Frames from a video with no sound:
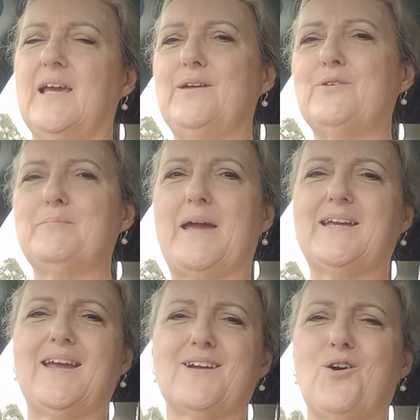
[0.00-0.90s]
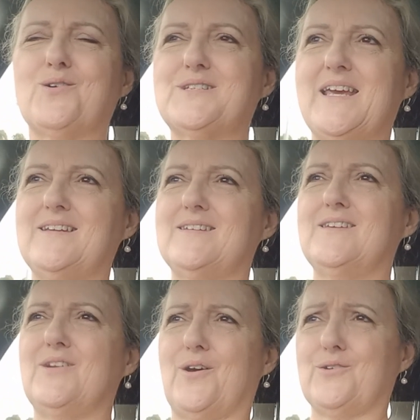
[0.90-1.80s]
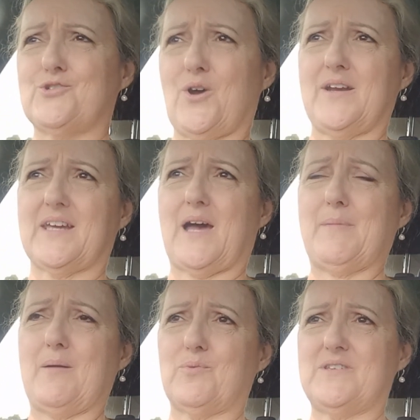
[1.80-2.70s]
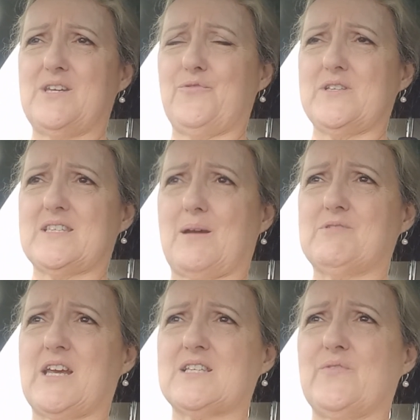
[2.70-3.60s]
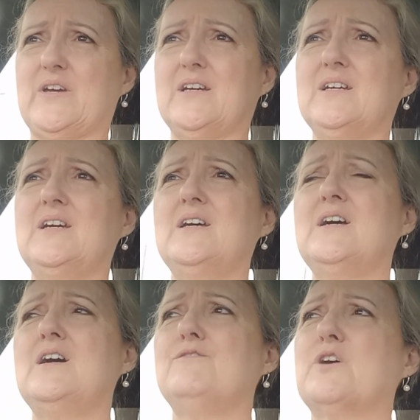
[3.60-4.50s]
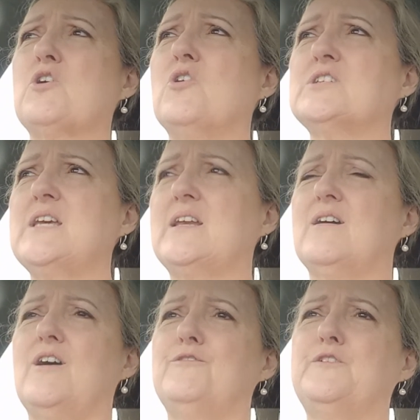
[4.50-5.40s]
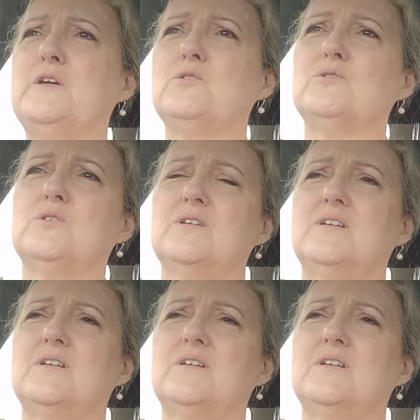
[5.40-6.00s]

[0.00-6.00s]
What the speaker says: even making content, trying to come up with different subjects for content. I feel,